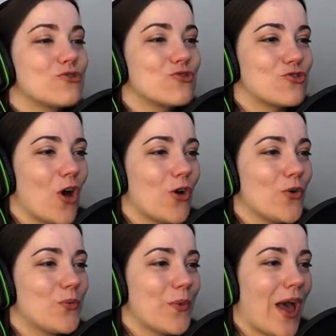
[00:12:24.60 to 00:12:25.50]

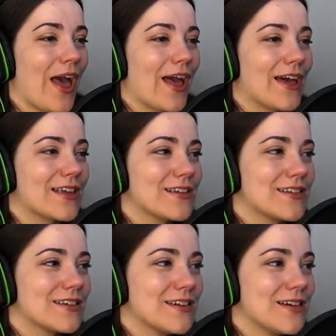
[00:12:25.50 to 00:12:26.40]
so
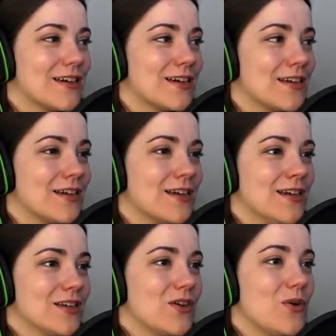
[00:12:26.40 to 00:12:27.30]
bad.
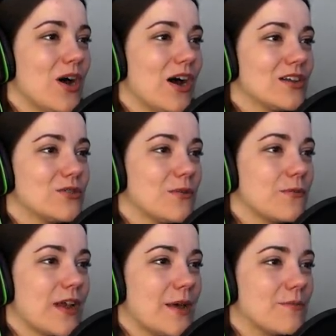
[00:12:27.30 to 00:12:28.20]
Go on, do a
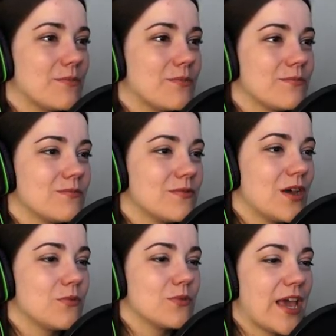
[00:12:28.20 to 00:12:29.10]
flip.
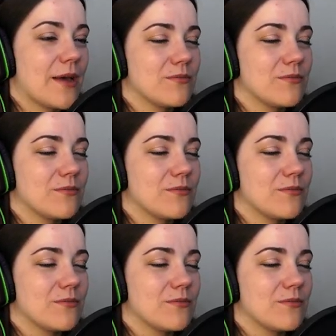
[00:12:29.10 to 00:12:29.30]
Oh, yeah,